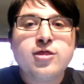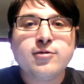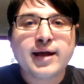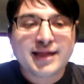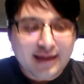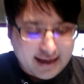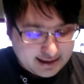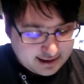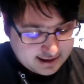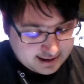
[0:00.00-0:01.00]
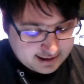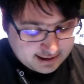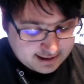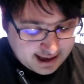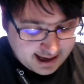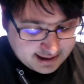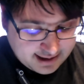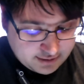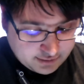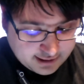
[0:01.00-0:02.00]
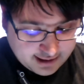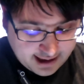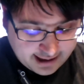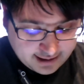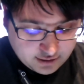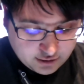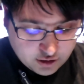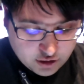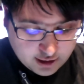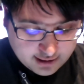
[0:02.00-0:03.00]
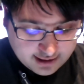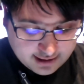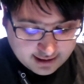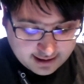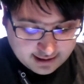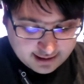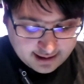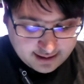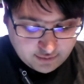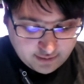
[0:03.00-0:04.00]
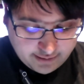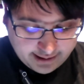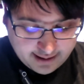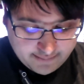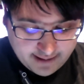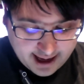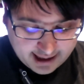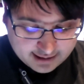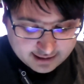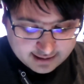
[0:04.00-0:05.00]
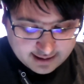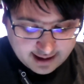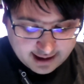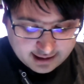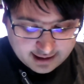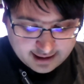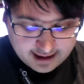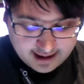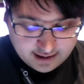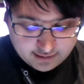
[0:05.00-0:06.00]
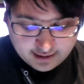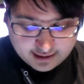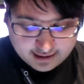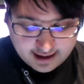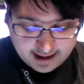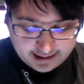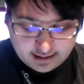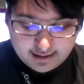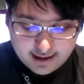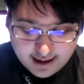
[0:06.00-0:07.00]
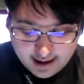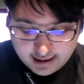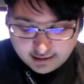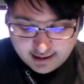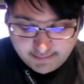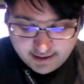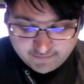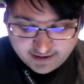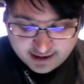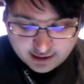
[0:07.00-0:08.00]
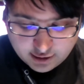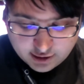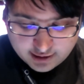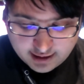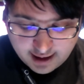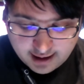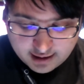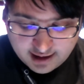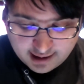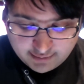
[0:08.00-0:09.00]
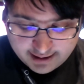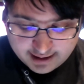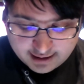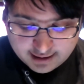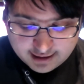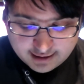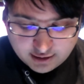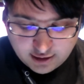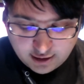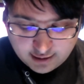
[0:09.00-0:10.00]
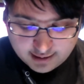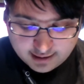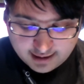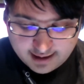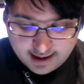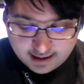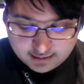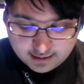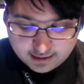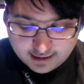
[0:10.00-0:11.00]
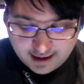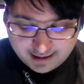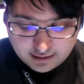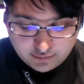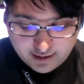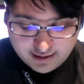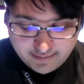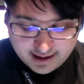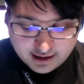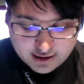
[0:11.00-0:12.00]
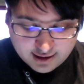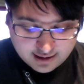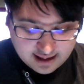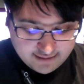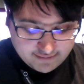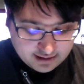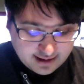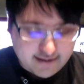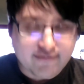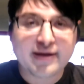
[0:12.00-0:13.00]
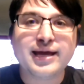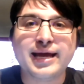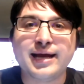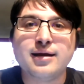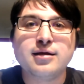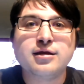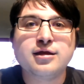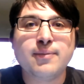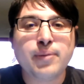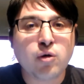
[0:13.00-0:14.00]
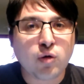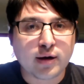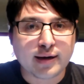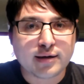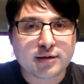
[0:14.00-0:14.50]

The residents sat outside, social distance and wearing masks as they held signs. Some visitors decorated their cars and held signs with messages of love and support.